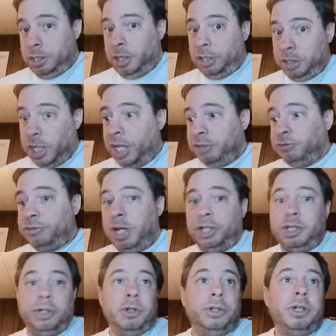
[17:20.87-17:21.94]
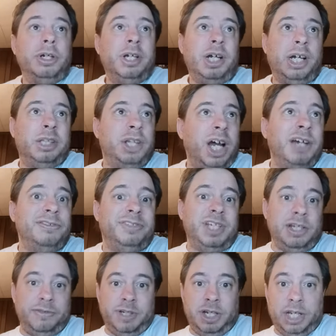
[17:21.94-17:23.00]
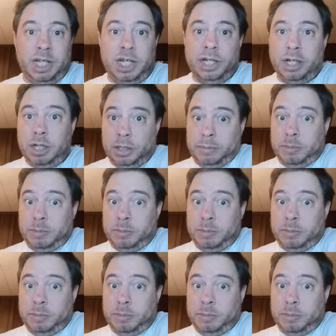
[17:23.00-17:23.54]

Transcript: a live record, a live DVD.